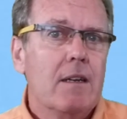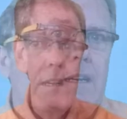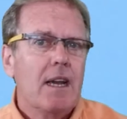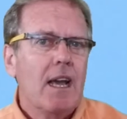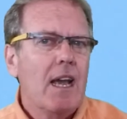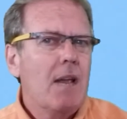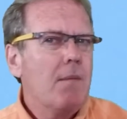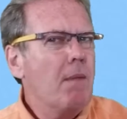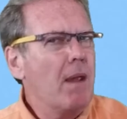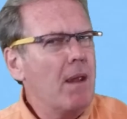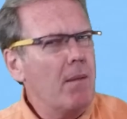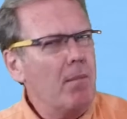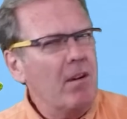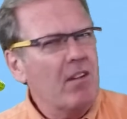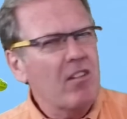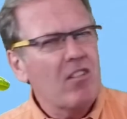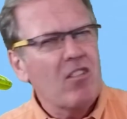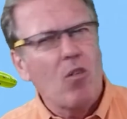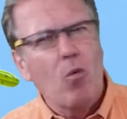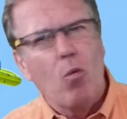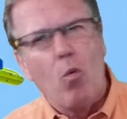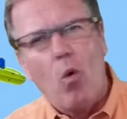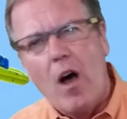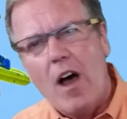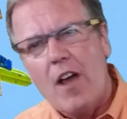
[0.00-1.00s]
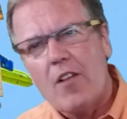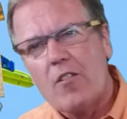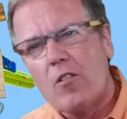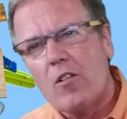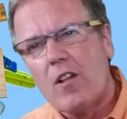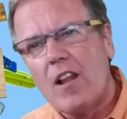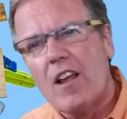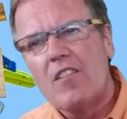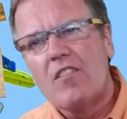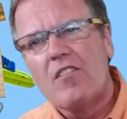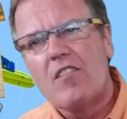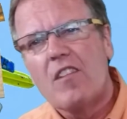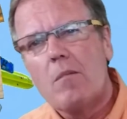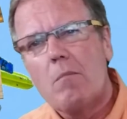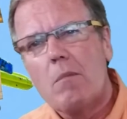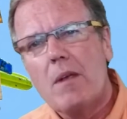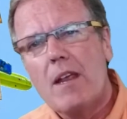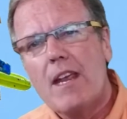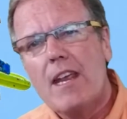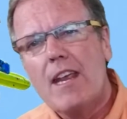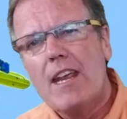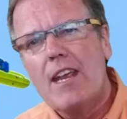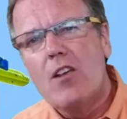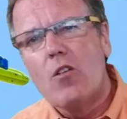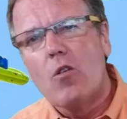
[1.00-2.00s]
And maybe it's the wanderlust in
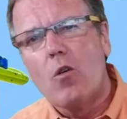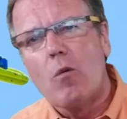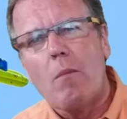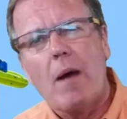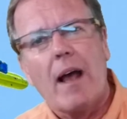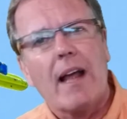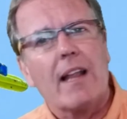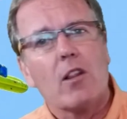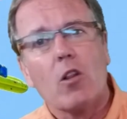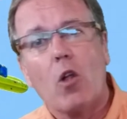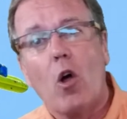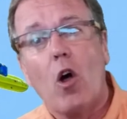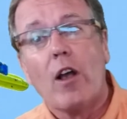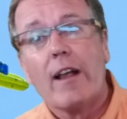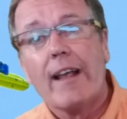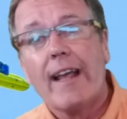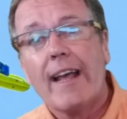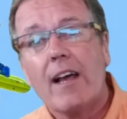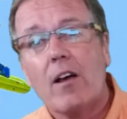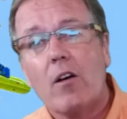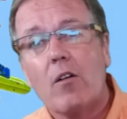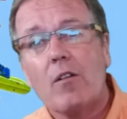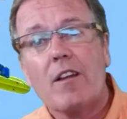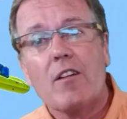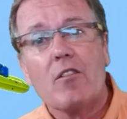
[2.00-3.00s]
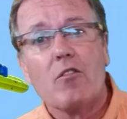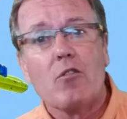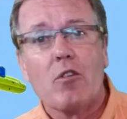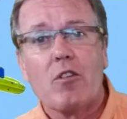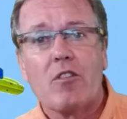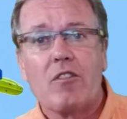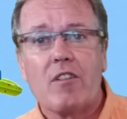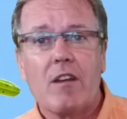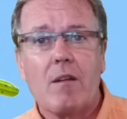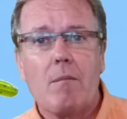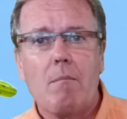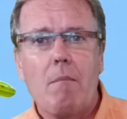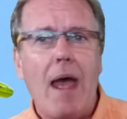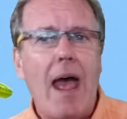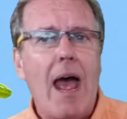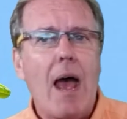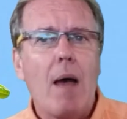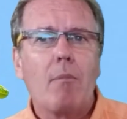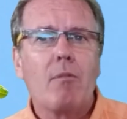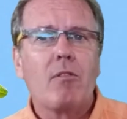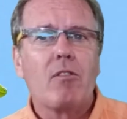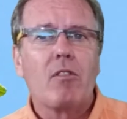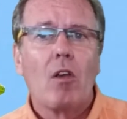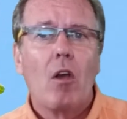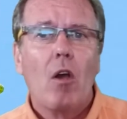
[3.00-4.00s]
me, or my long-held interest in
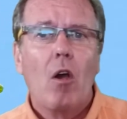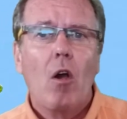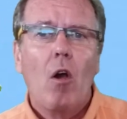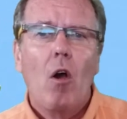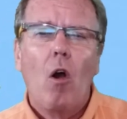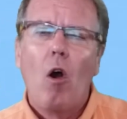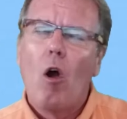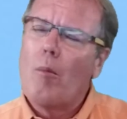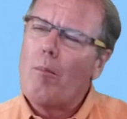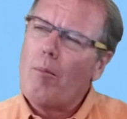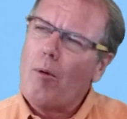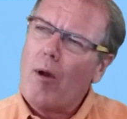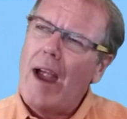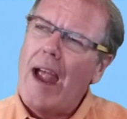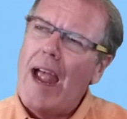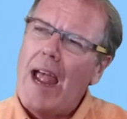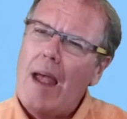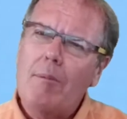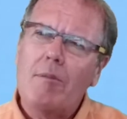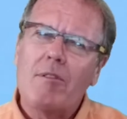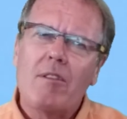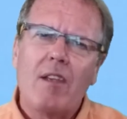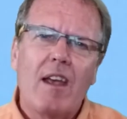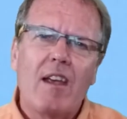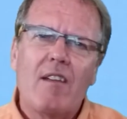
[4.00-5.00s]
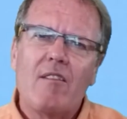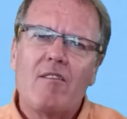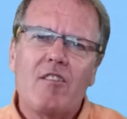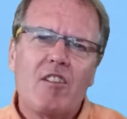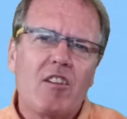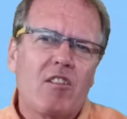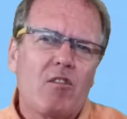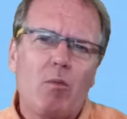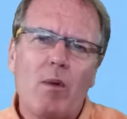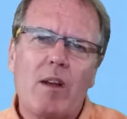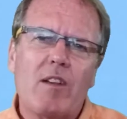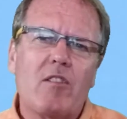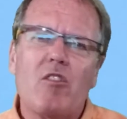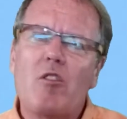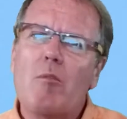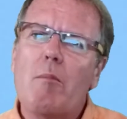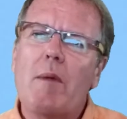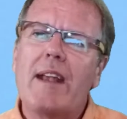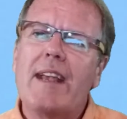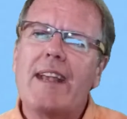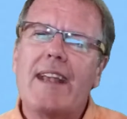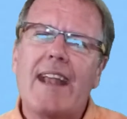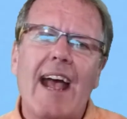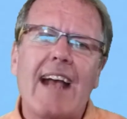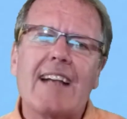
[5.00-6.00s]
maps, or perhaps I've just read too
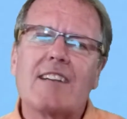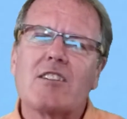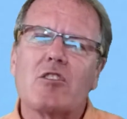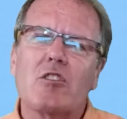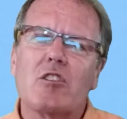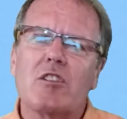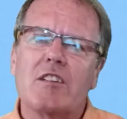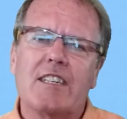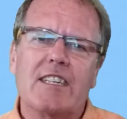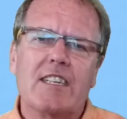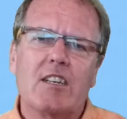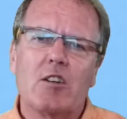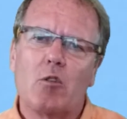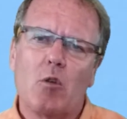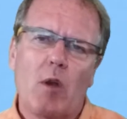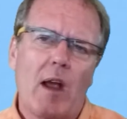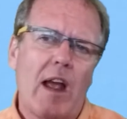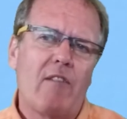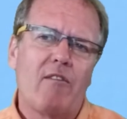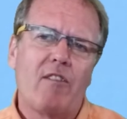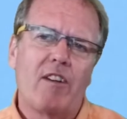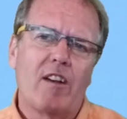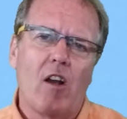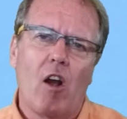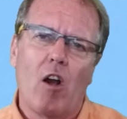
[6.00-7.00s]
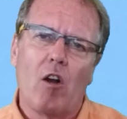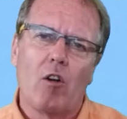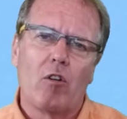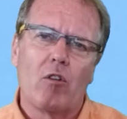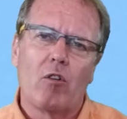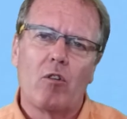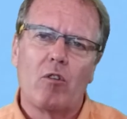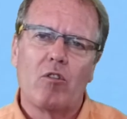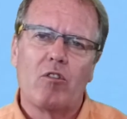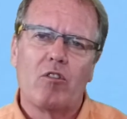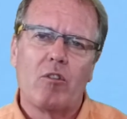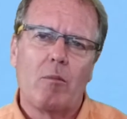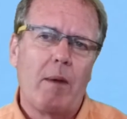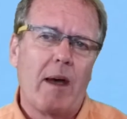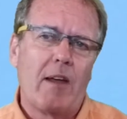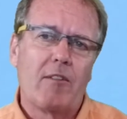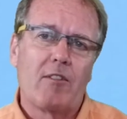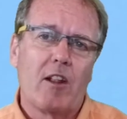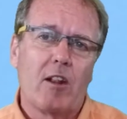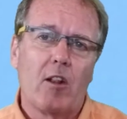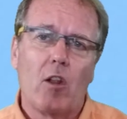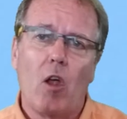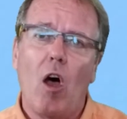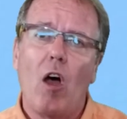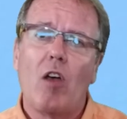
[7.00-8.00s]
many National Geographic articles about the
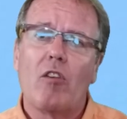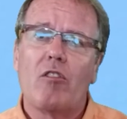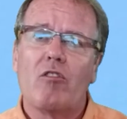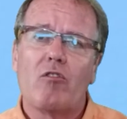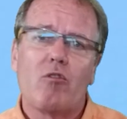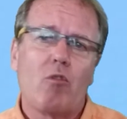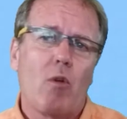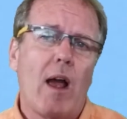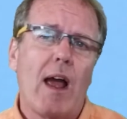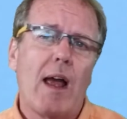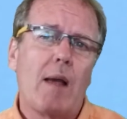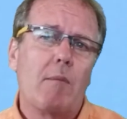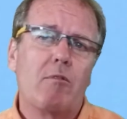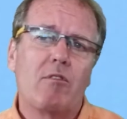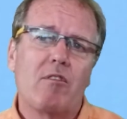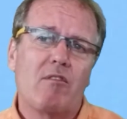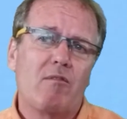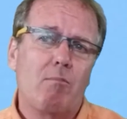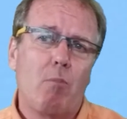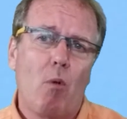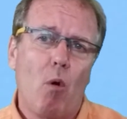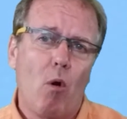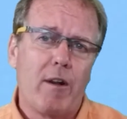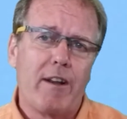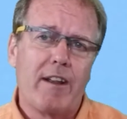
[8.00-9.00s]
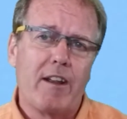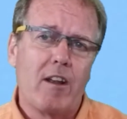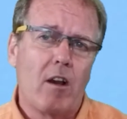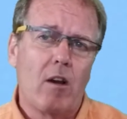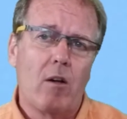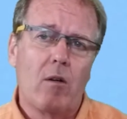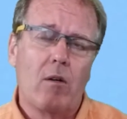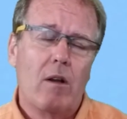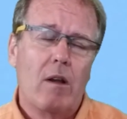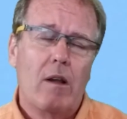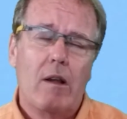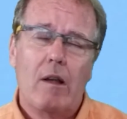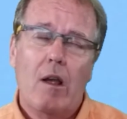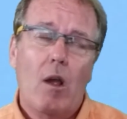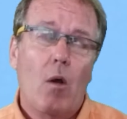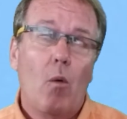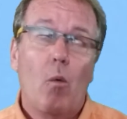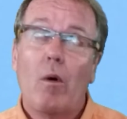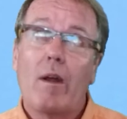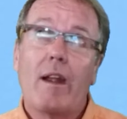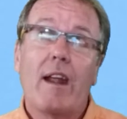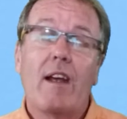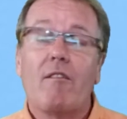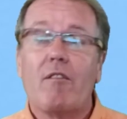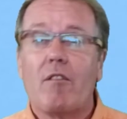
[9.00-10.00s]
lost tribes of Borneo.
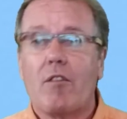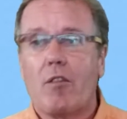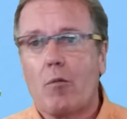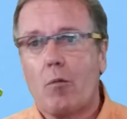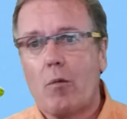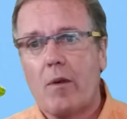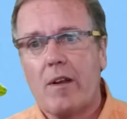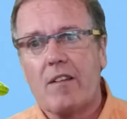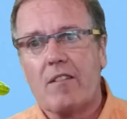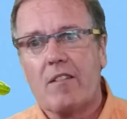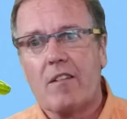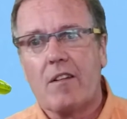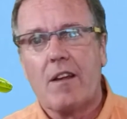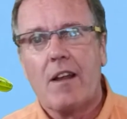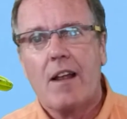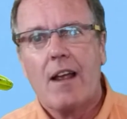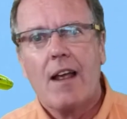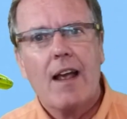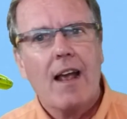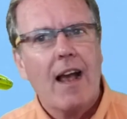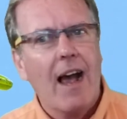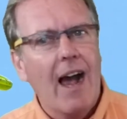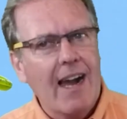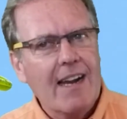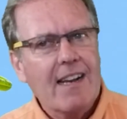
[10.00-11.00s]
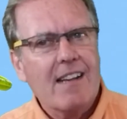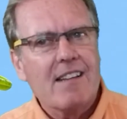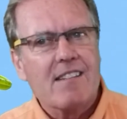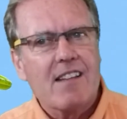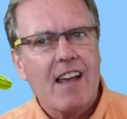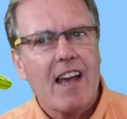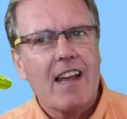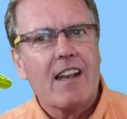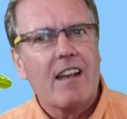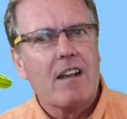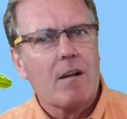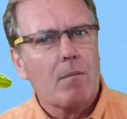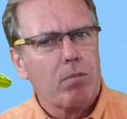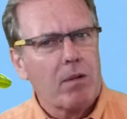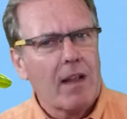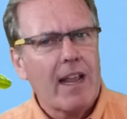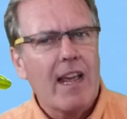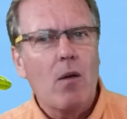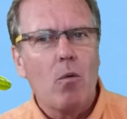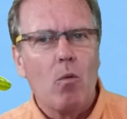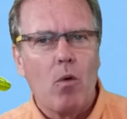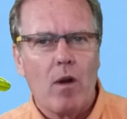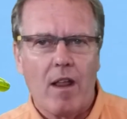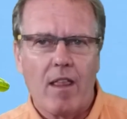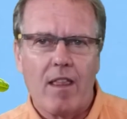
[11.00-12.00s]
Whatever the reason, I decided to
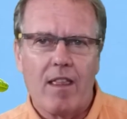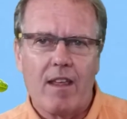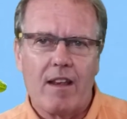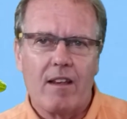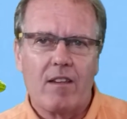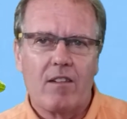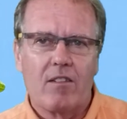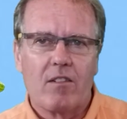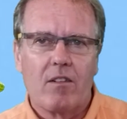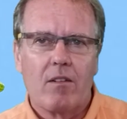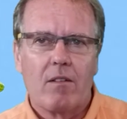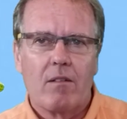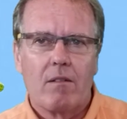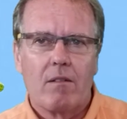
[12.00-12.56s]
plant one of these,